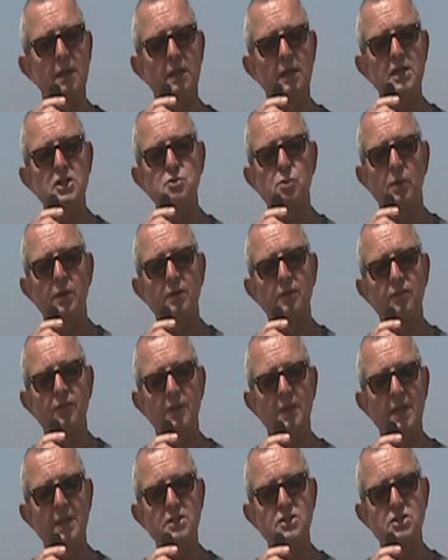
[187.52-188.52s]
at least one of
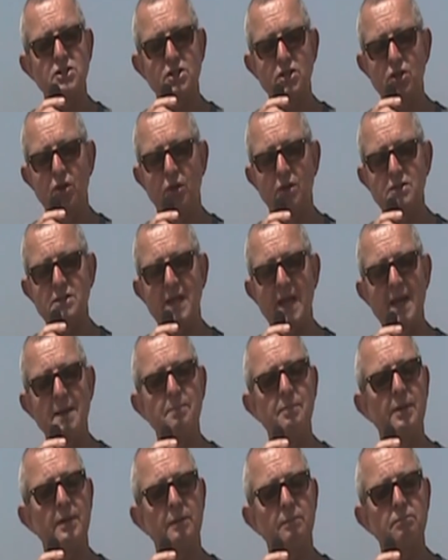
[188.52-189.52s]
these to not
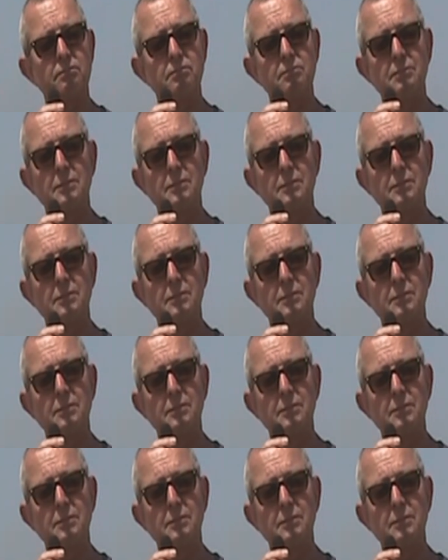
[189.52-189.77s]
happen?